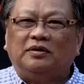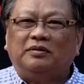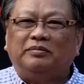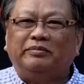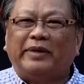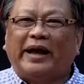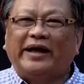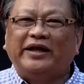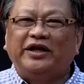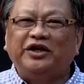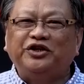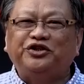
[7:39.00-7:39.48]

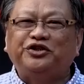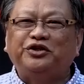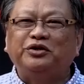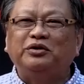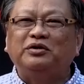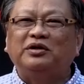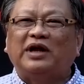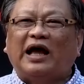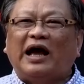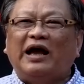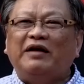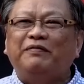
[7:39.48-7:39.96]

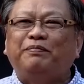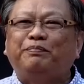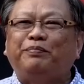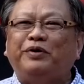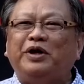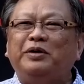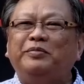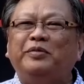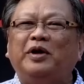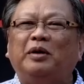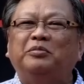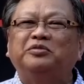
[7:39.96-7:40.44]
MediShield Life
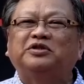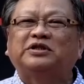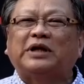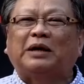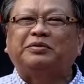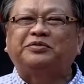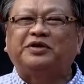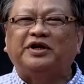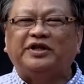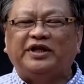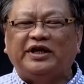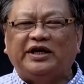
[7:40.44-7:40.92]
premium
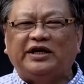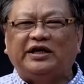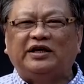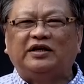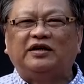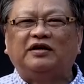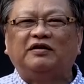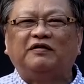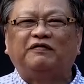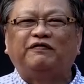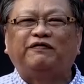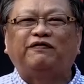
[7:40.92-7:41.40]
subsidy,
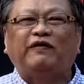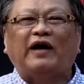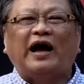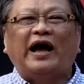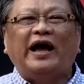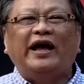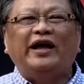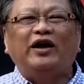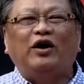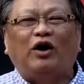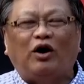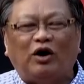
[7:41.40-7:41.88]

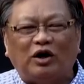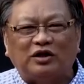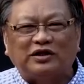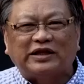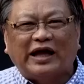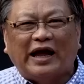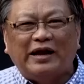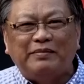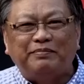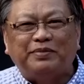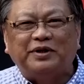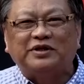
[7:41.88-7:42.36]
5 or
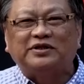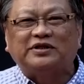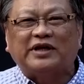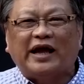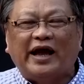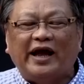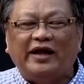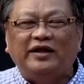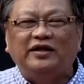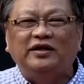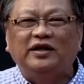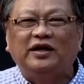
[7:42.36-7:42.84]

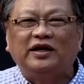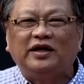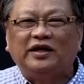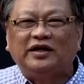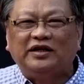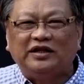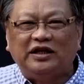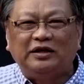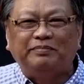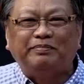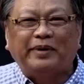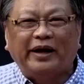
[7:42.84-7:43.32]
10%,
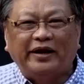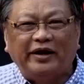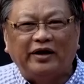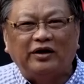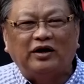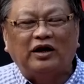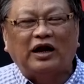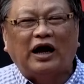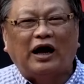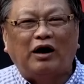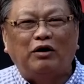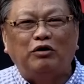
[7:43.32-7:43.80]
depending
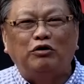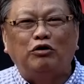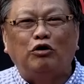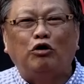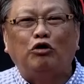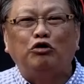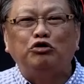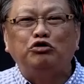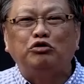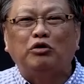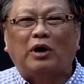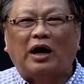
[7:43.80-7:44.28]
on how
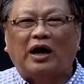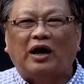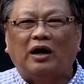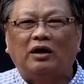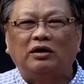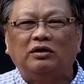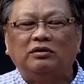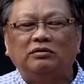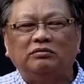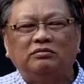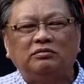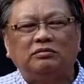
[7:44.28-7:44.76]
old you are.
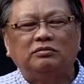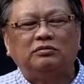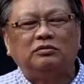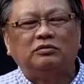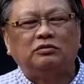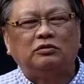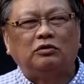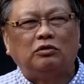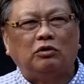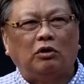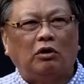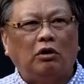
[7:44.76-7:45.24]

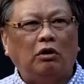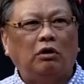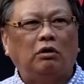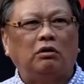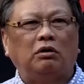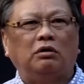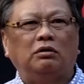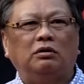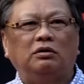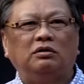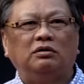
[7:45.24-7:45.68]
Oh.